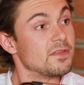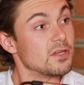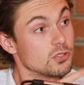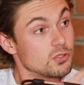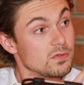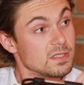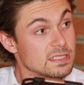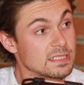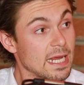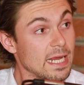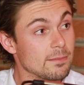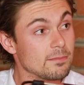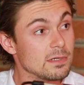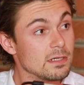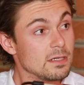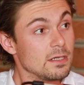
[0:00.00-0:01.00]
And they'll do the
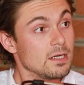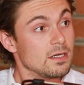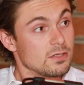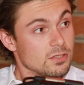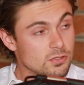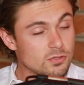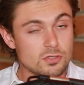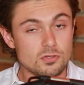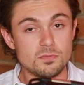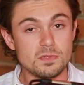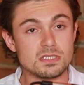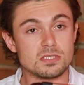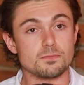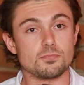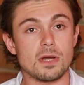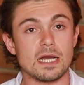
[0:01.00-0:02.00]
same. You'll be
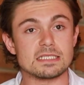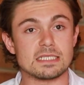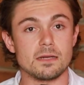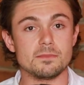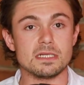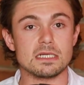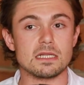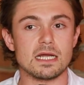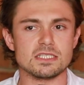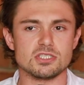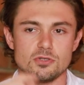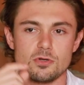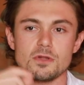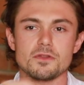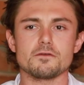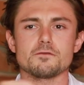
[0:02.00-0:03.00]
surprised how many clients,
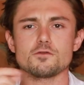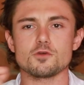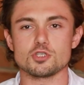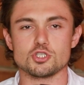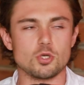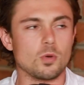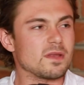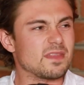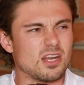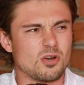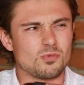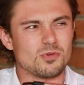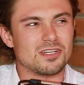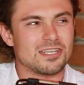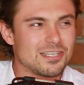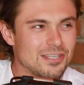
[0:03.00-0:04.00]
on the first showing, they
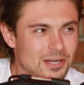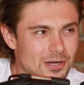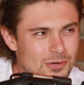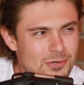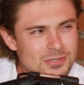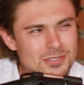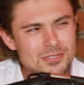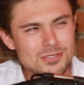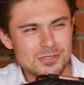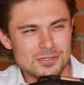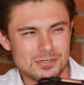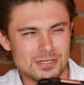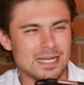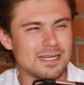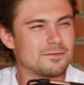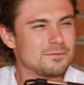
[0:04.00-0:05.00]
don't really know you.
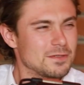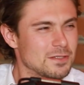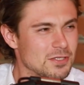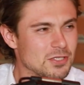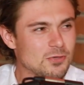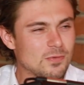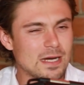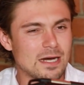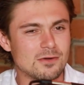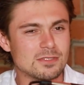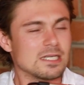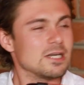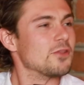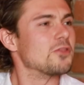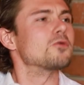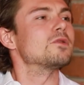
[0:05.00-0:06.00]
They're kind of feeling you out.
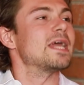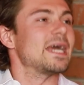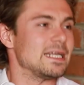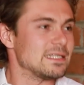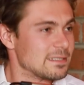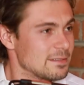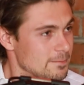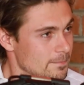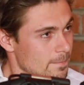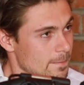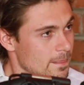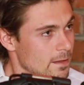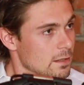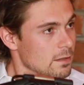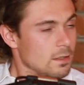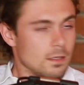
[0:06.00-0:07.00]
They're late.
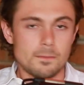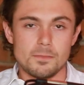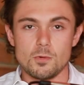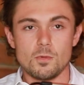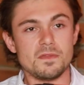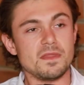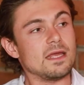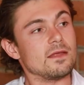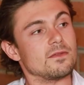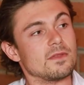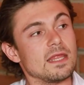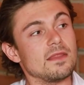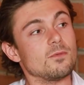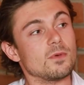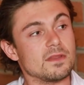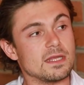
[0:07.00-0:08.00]
But when
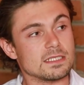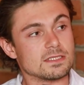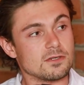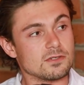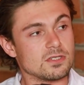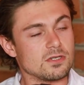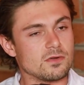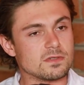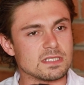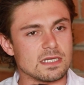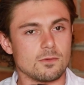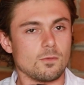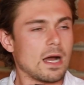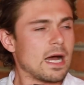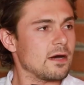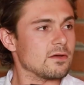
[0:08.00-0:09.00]
they start to notice,
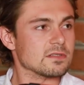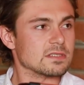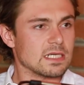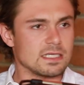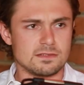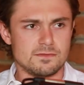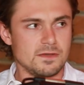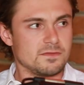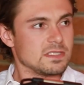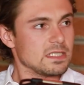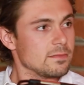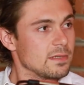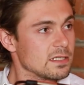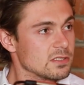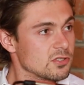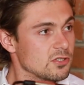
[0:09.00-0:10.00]
like, wow, this guy's
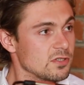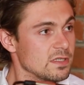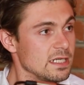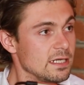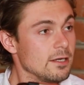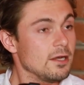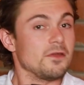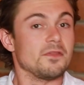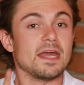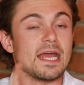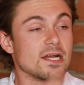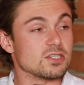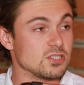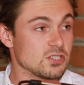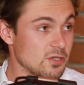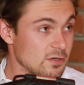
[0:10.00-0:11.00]
15 minutes early, they
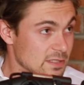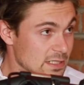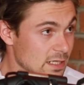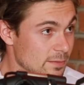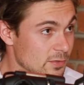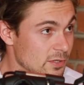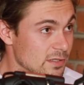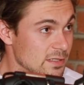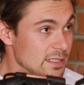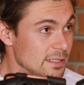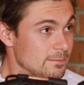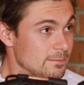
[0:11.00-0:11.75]
actually start to come early.